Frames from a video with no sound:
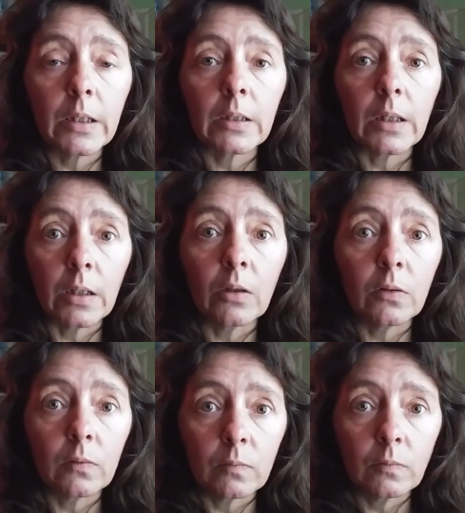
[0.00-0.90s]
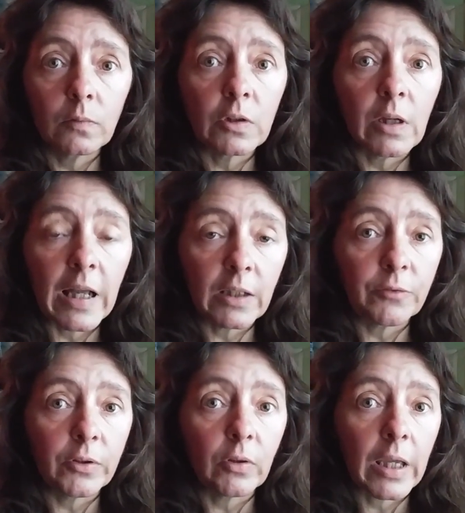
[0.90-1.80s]
until the last
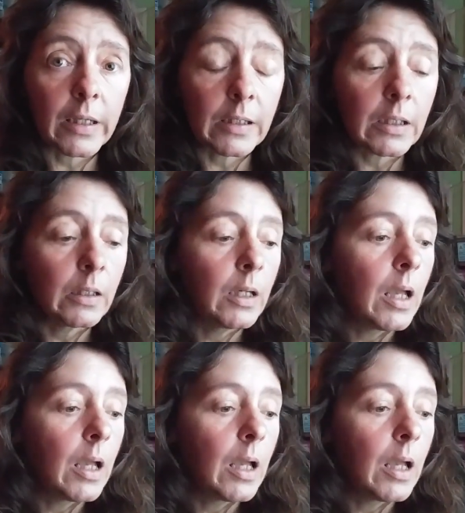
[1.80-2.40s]
few days.